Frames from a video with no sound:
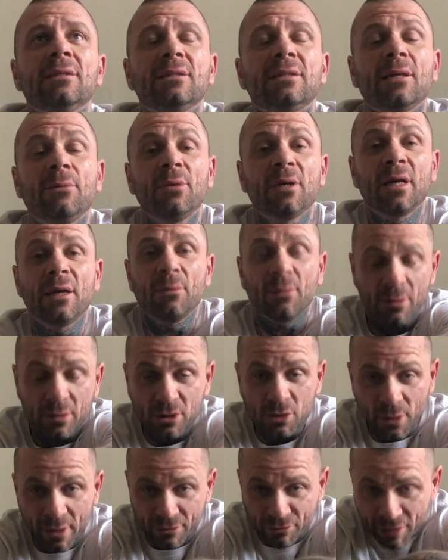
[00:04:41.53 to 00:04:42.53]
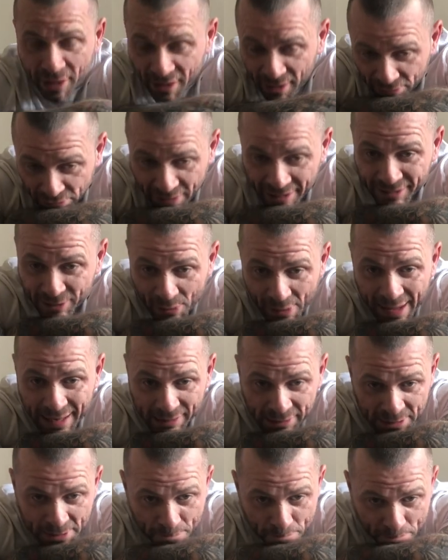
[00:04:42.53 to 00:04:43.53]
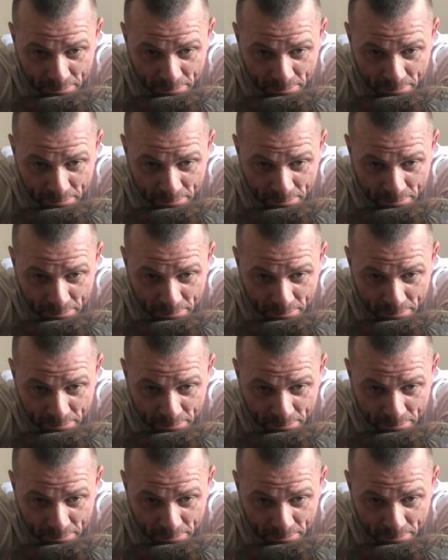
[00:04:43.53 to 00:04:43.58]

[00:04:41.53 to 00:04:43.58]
it was doing really, really well.